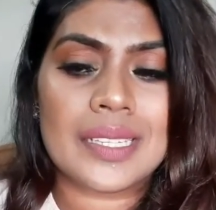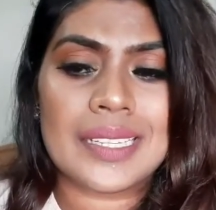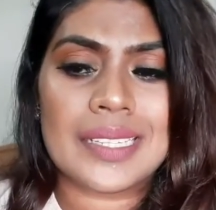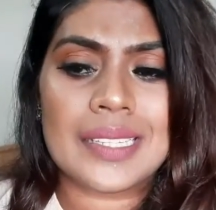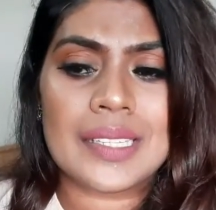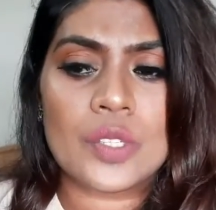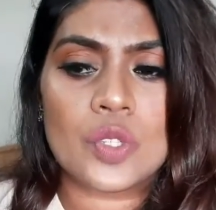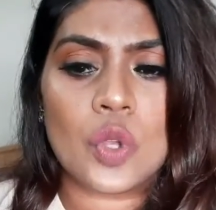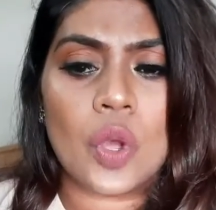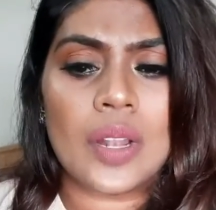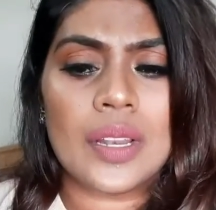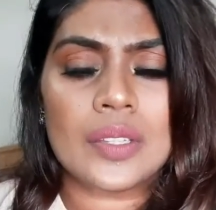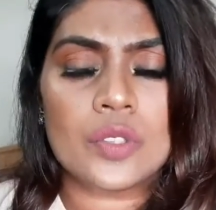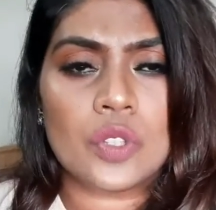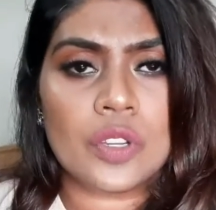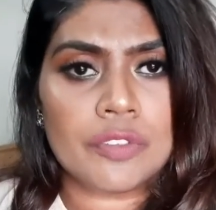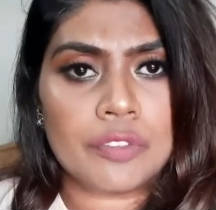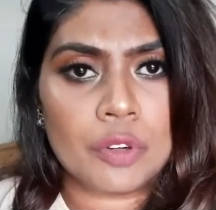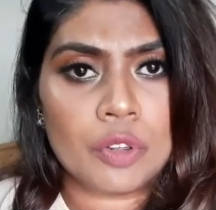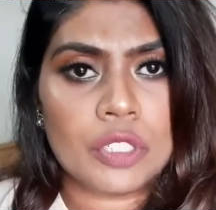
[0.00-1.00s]
This is all in
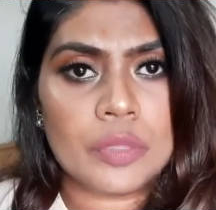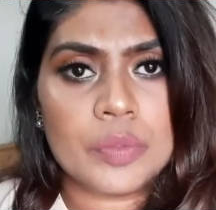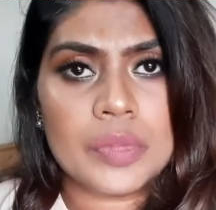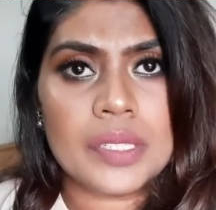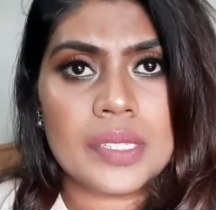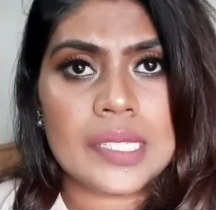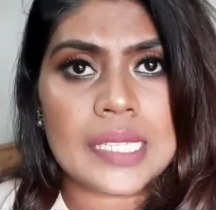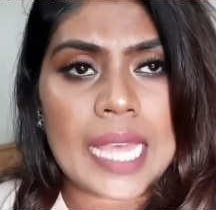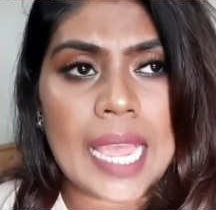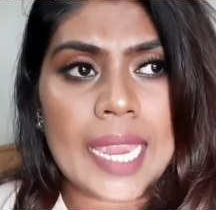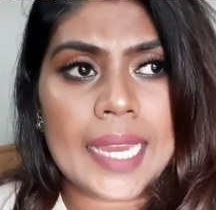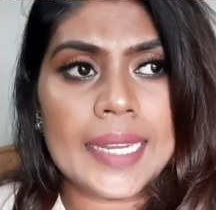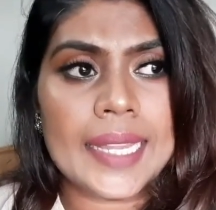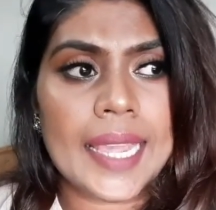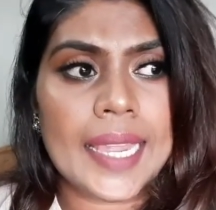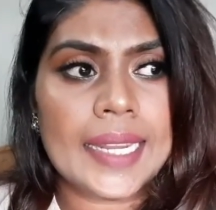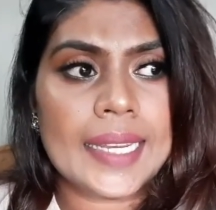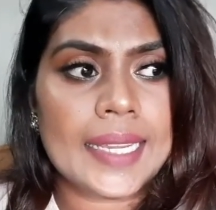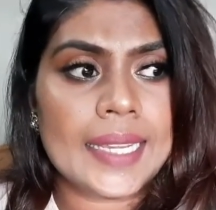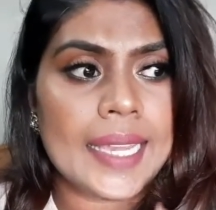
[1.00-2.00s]
the affordable side.
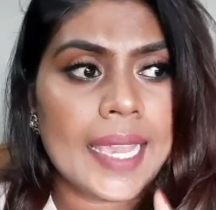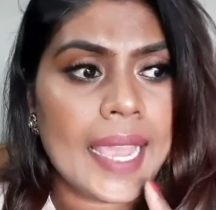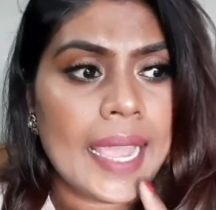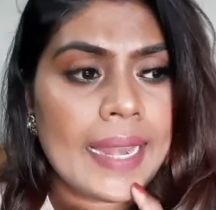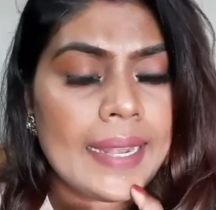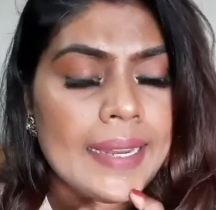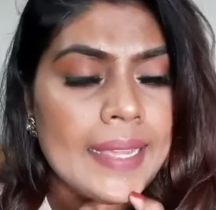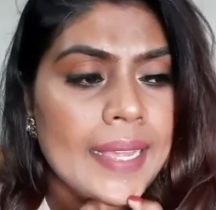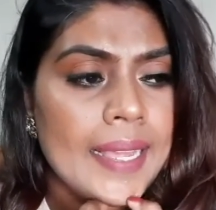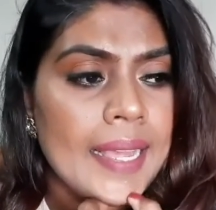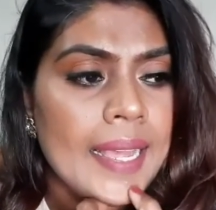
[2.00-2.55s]
And again,